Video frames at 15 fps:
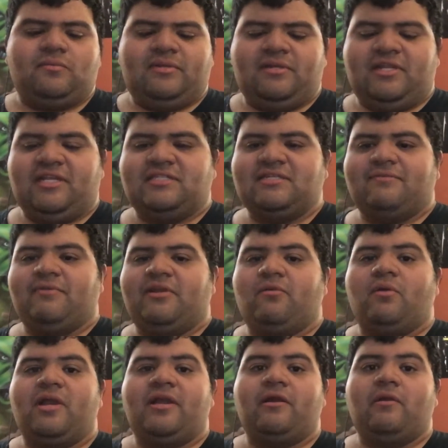need to
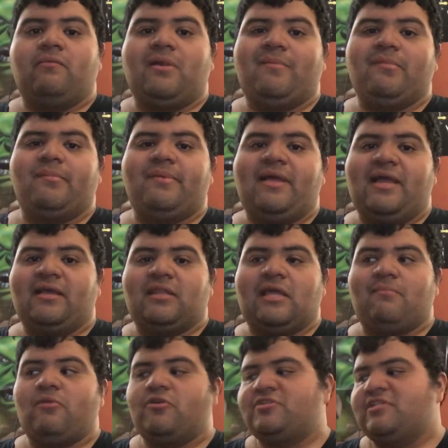require a rumble pack, like
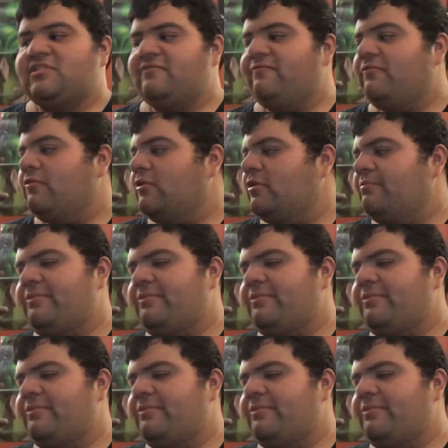Mario 64.